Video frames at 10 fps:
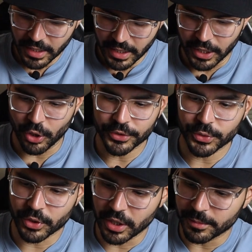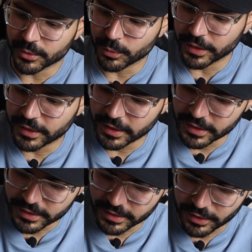It also comes with
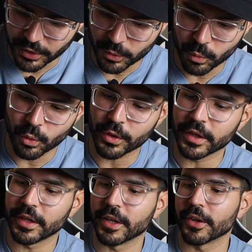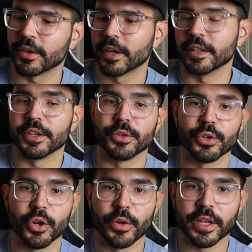this, another warning here, letting you
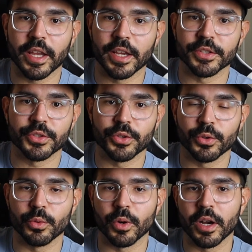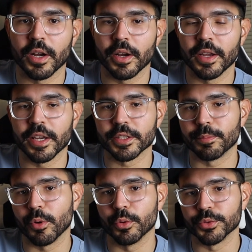know in case you
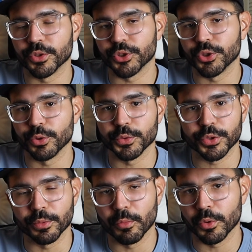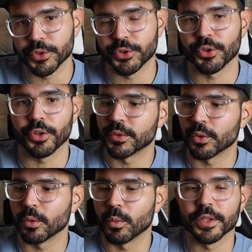expose the shoes to moisture,
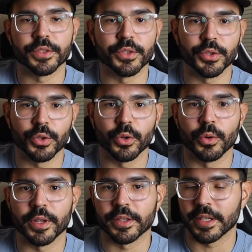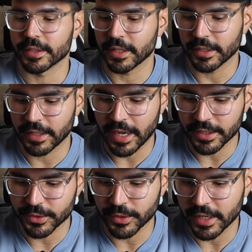sort of what to do and things like
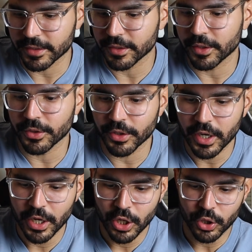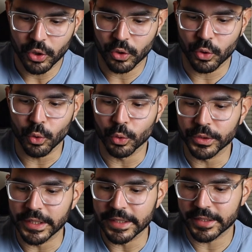that. So that's another cool
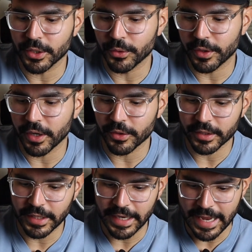detail there that they